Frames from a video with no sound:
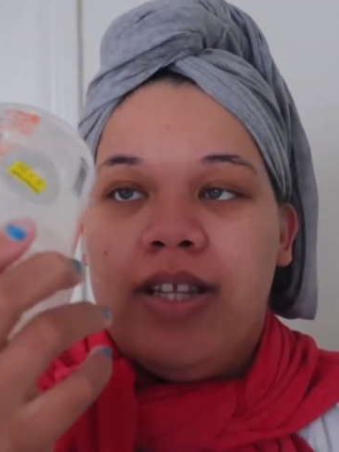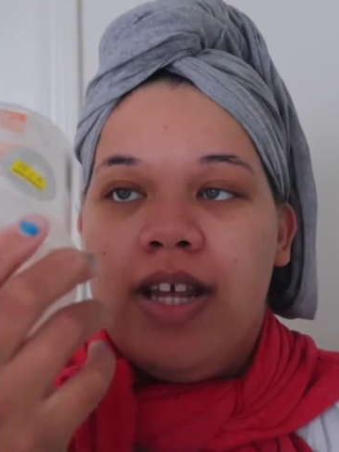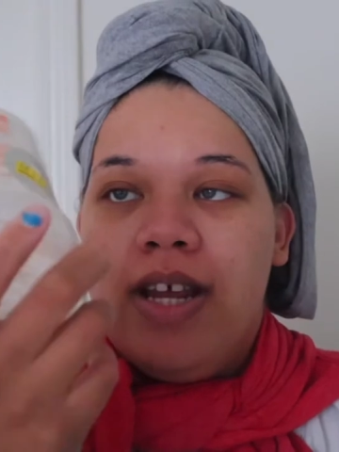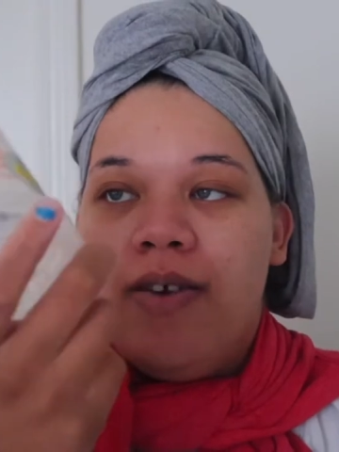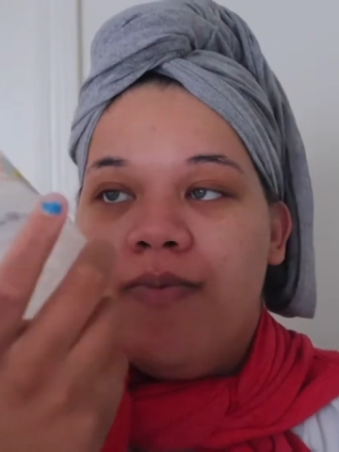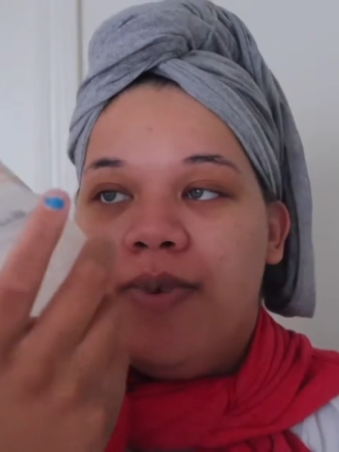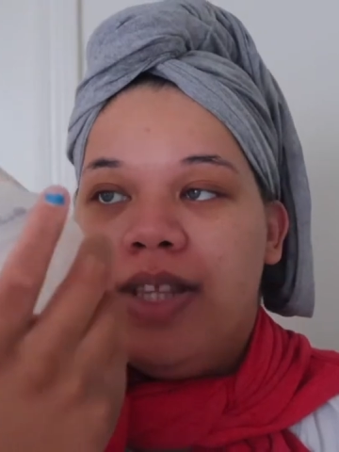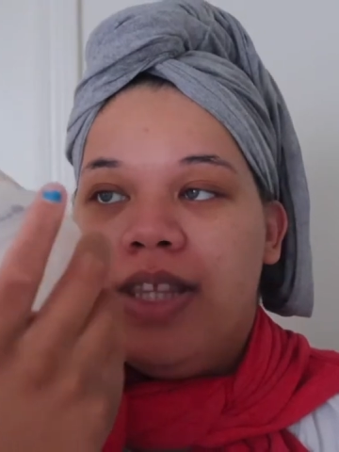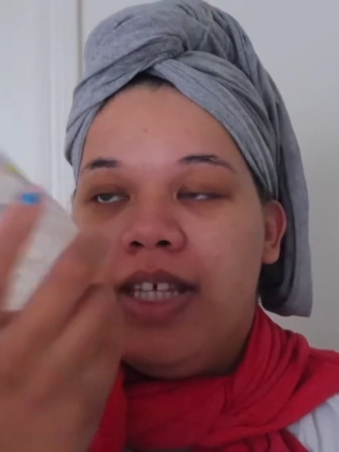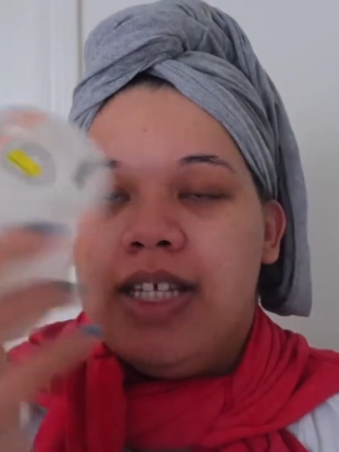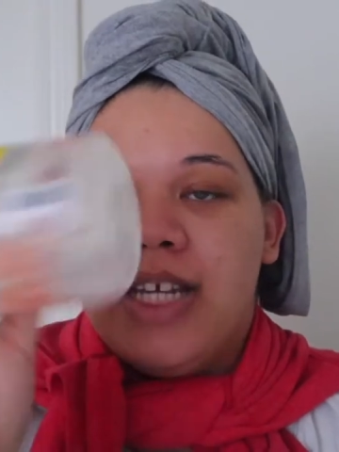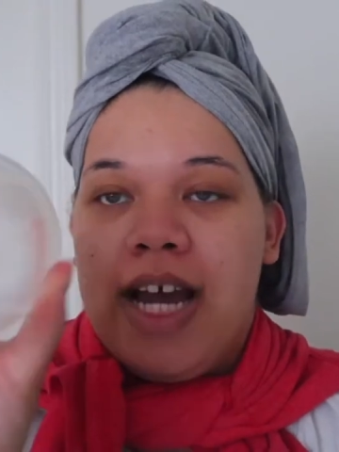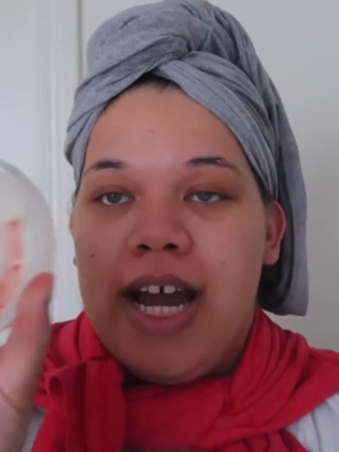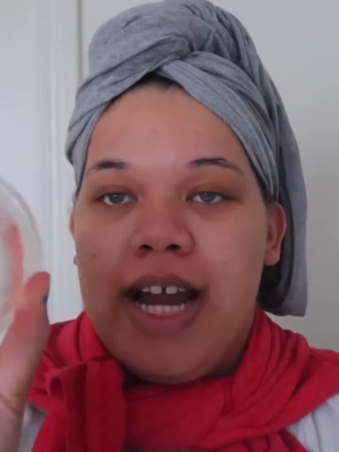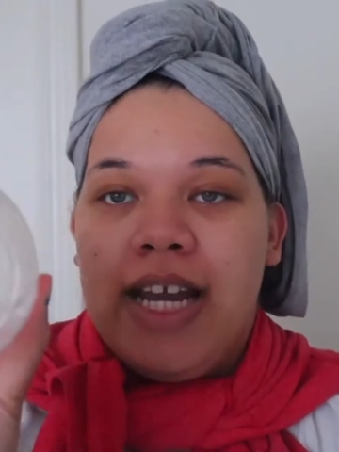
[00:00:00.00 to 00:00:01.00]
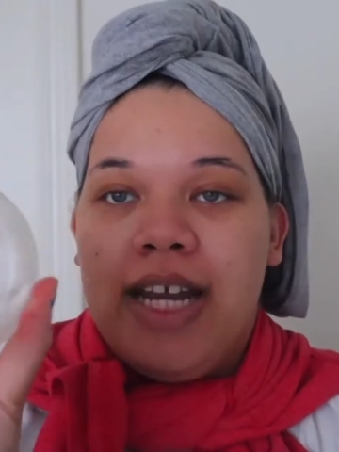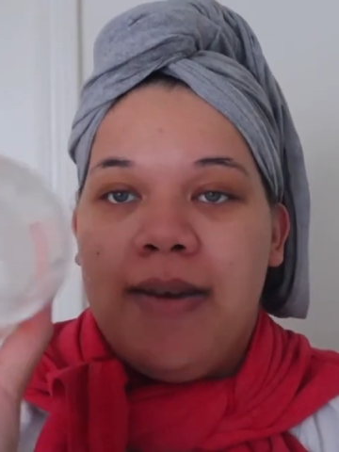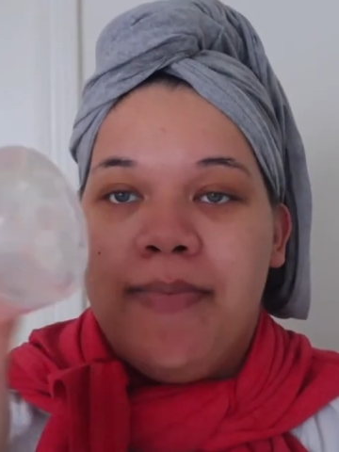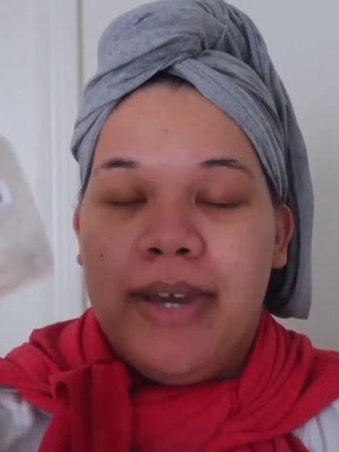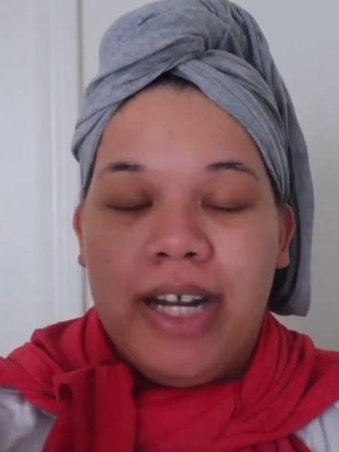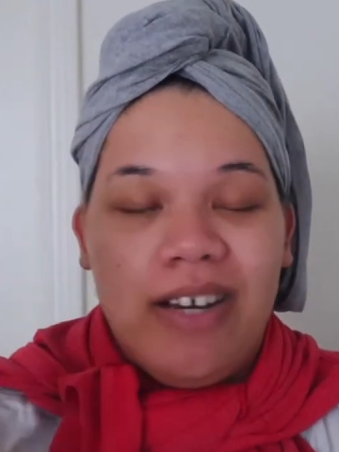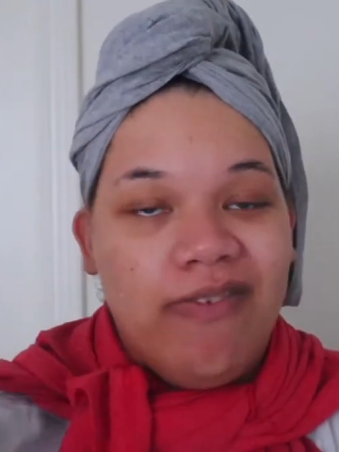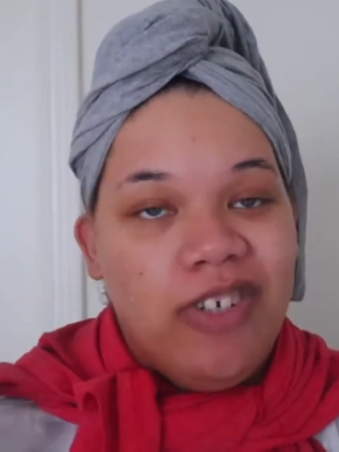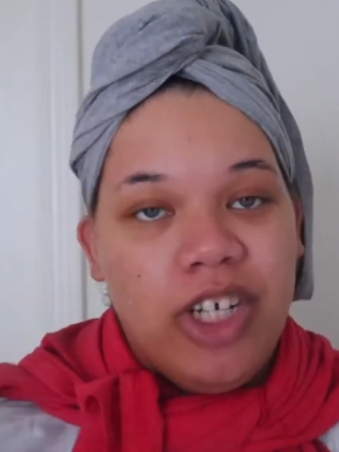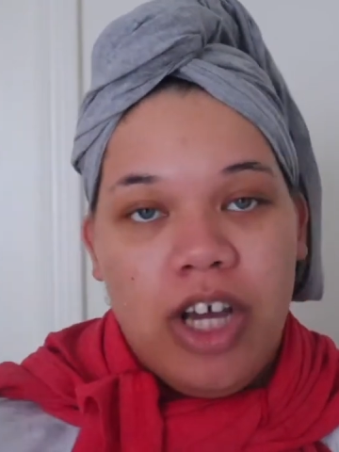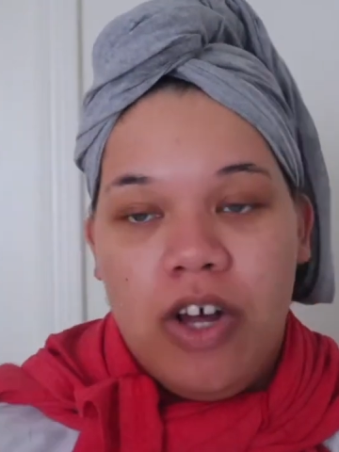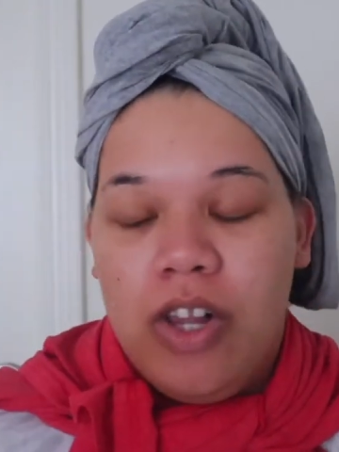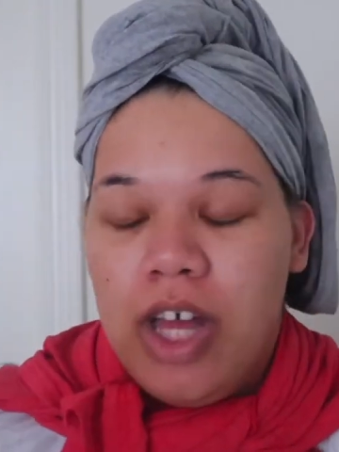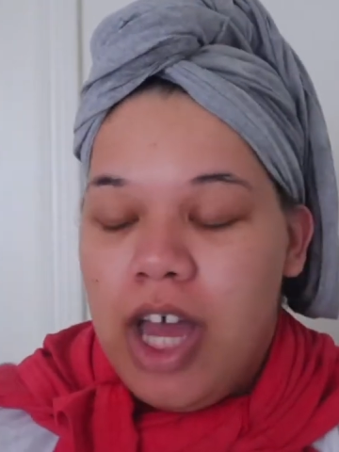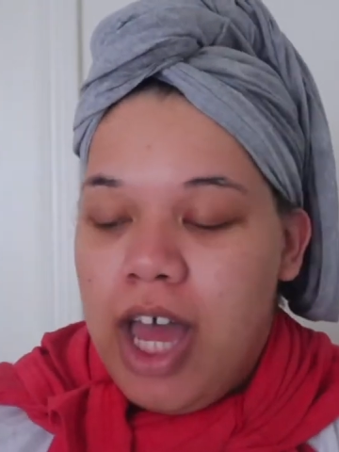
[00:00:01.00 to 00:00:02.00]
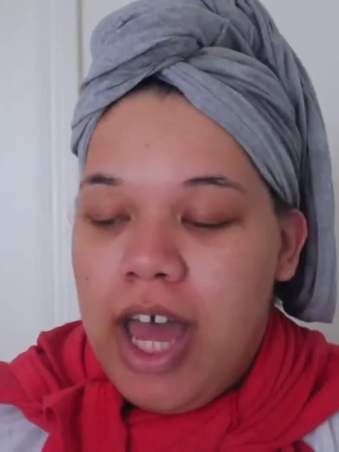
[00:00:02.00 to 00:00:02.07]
in with the tiny bit of gel